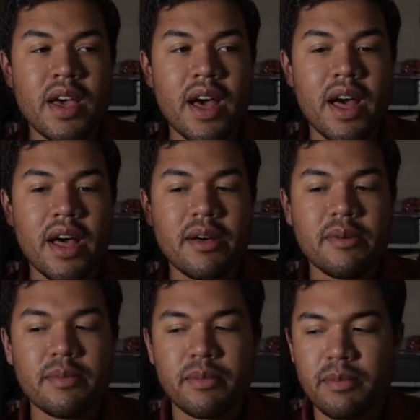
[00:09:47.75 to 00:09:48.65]

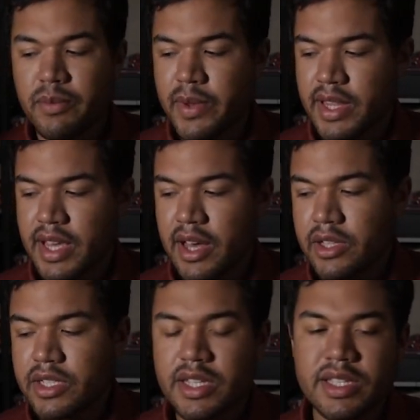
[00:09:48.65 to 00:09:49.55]
but the
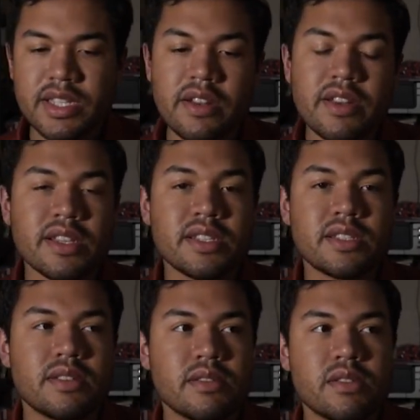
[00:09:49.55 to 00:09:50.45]
LG
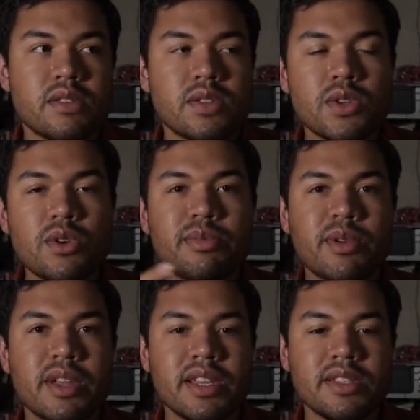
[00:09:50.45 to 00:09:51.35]
series,
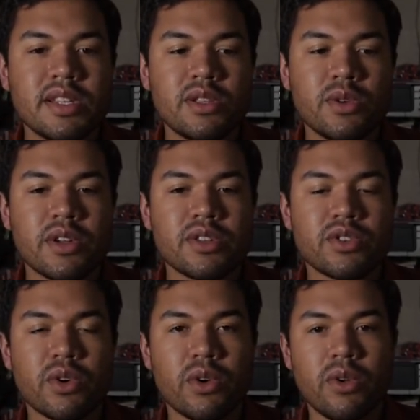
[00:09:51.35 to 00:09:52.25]
super easy to
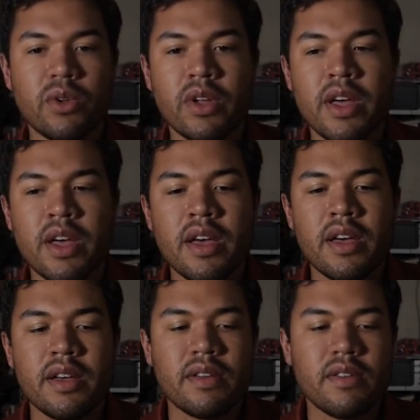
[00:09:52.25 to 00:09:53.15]
control
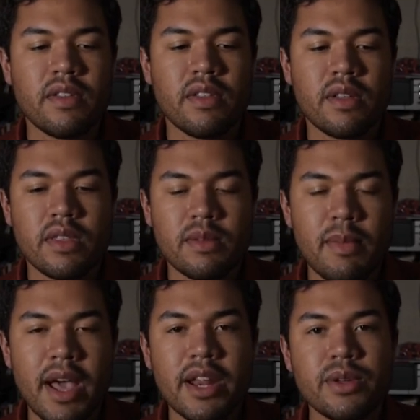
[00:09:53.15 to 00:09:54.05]
the
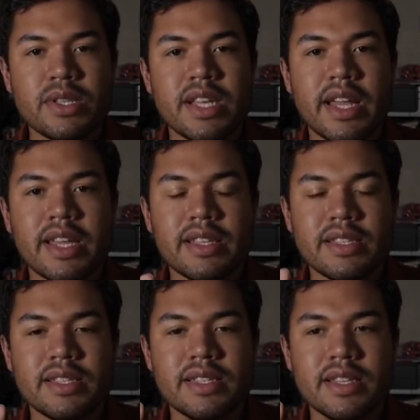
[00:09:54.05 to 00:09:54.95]
minute
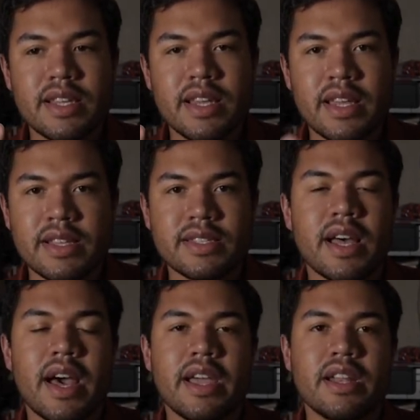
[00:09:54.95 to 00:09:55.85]
settings
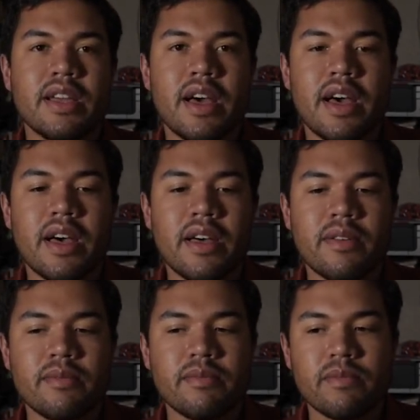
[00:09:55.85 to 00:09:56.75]
inside
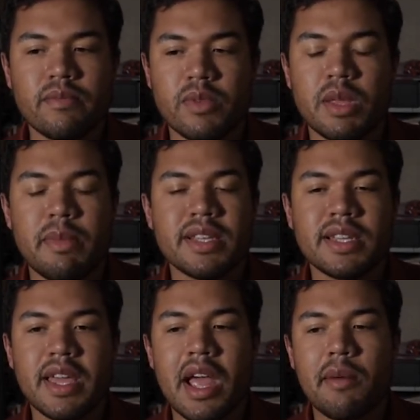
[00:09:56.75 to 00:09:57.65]
the
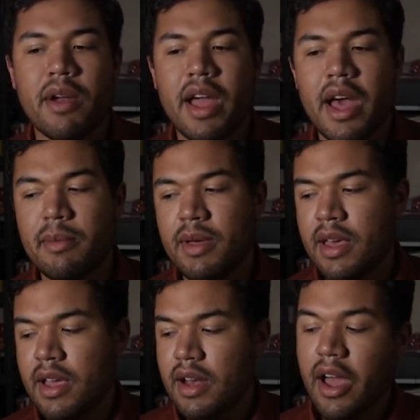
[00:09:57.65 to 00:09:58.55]
basic camera app.
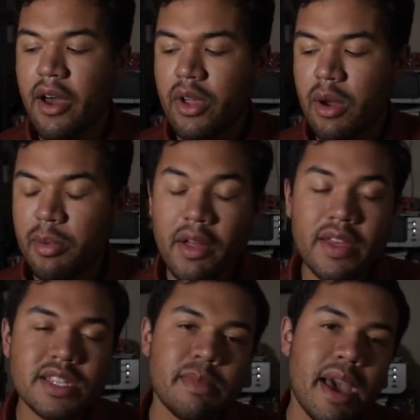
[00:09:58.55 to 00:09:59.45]
Now there are
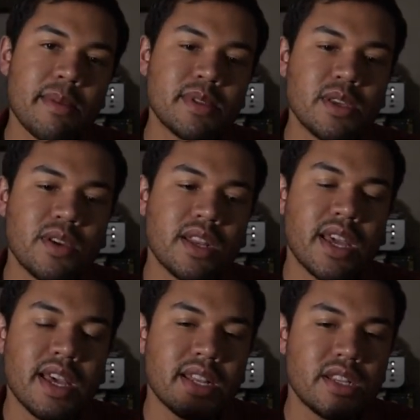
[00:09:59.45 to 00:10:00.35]
probably some apps that you could
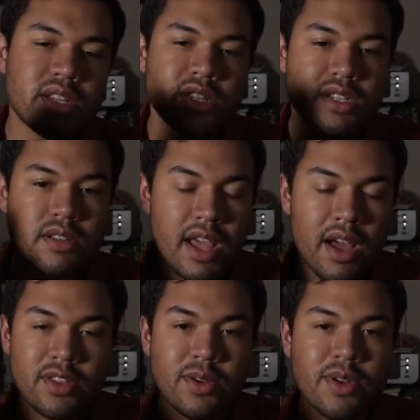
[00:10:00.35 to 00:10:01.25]
get
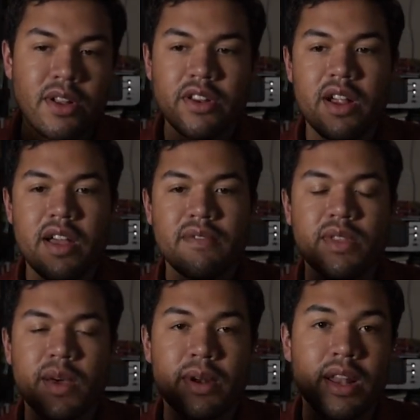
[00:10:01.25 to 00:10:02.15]
downloaded on your
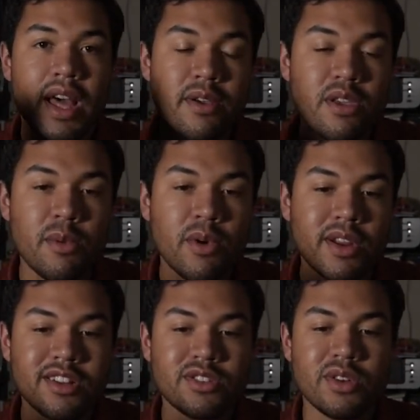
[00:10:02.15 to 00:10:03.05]
iPhone that would allow you more
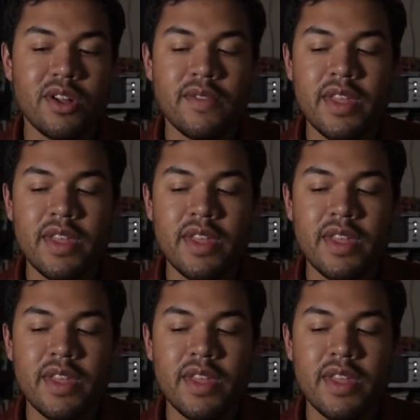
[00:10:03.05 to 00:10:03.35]
control,